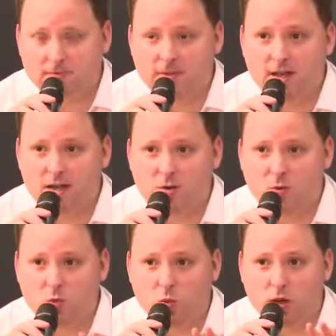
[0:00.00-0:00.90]

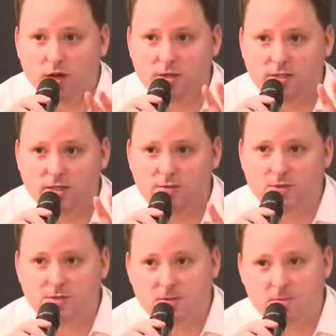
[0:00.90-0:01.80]
now we're going to give
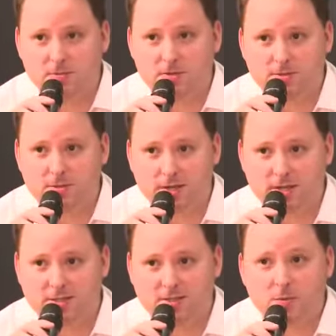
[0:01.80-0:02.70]
you some people to
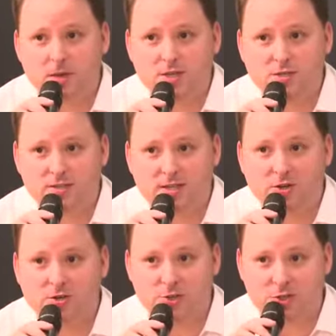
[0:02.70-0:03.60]
train, and some agents, and
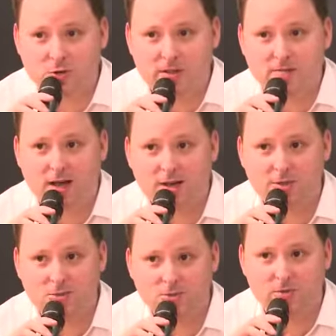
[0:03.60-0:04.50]
you're going to show them
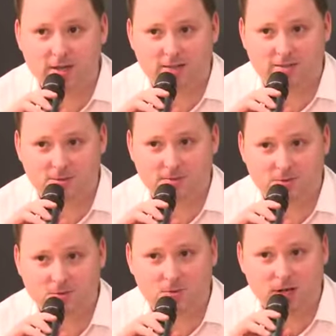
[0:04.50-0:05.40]
how you do that,
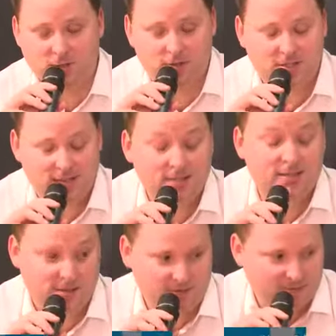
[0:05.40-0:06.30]
to actually sell
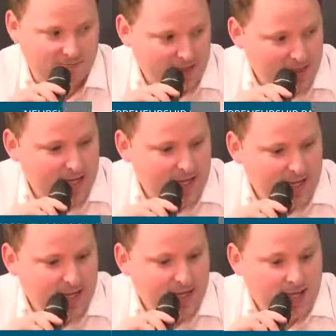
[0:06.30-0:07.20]
stuff.
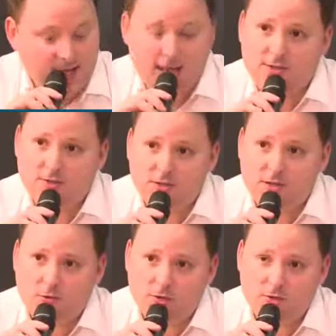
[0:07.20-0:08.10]
And not
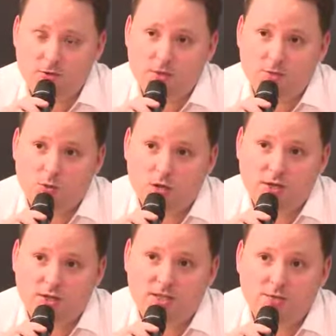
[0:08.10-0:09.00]
only we're going to do that, but we're
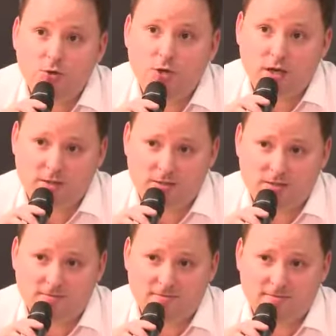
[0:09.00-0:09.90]
going to give you a cut
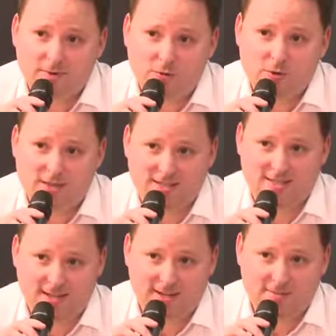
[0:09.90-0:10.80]
of what they're
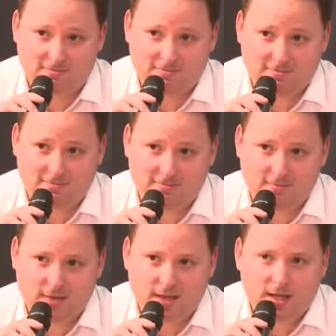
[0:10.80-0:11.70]
selling.
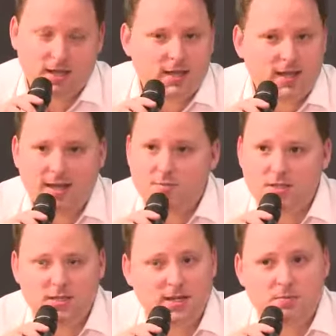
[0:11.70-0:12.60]
And
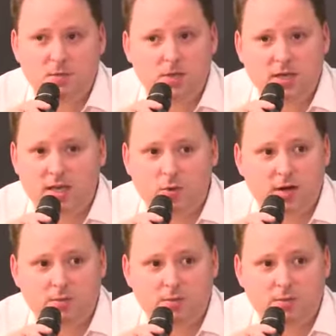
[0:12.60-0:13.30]
basically mimicking what